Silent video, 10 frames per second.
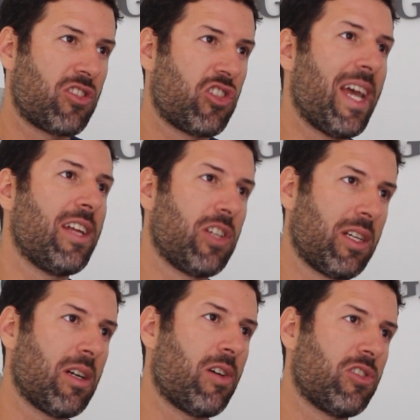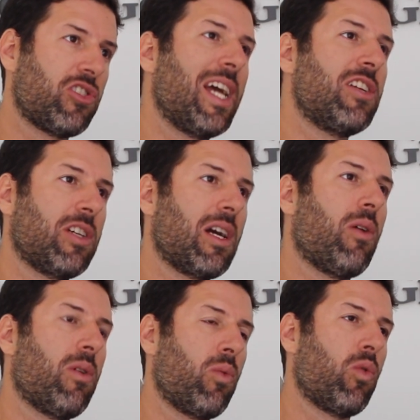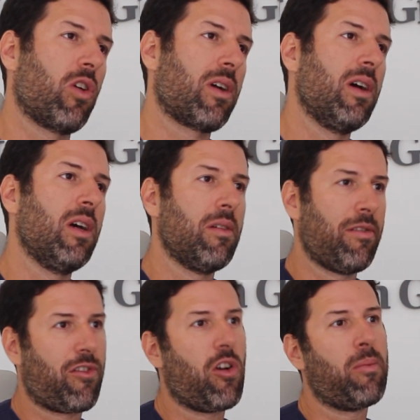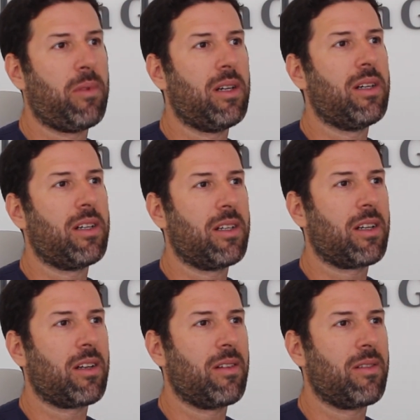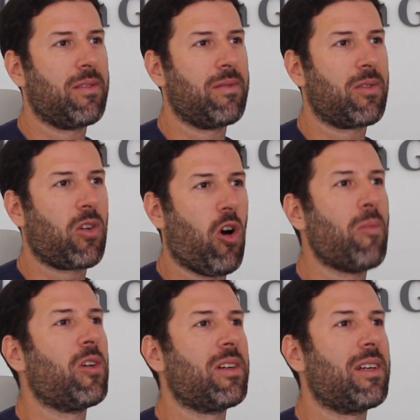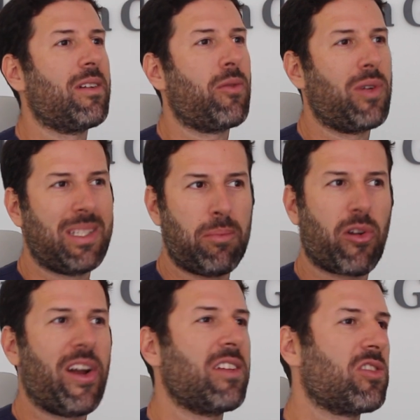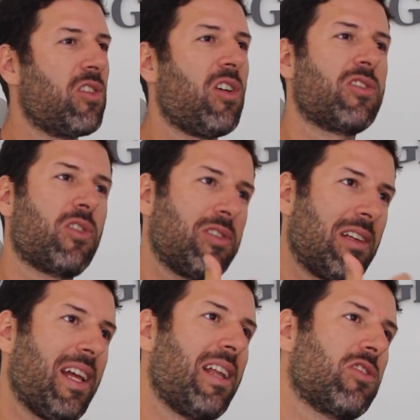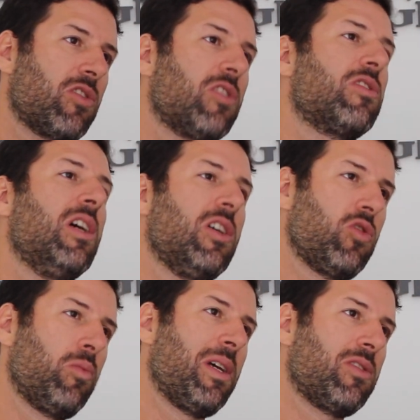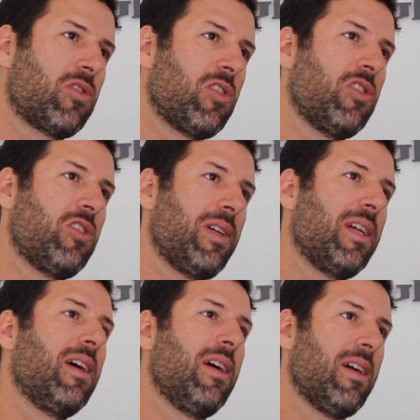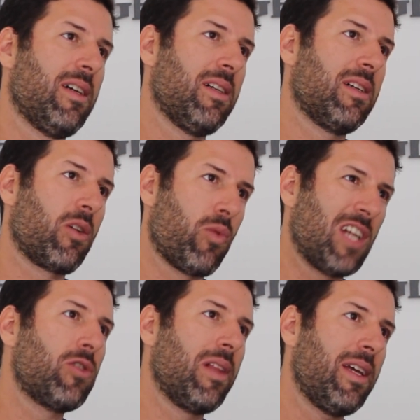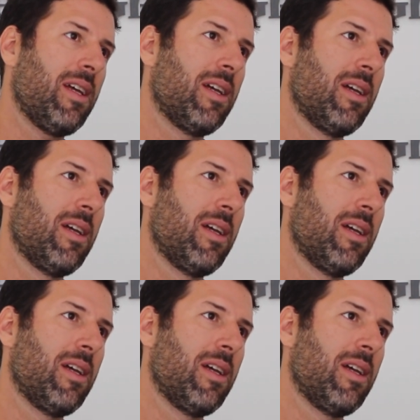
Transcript: changing our work from common reciprocating saws or oscillating saws to piezo surgery gradually,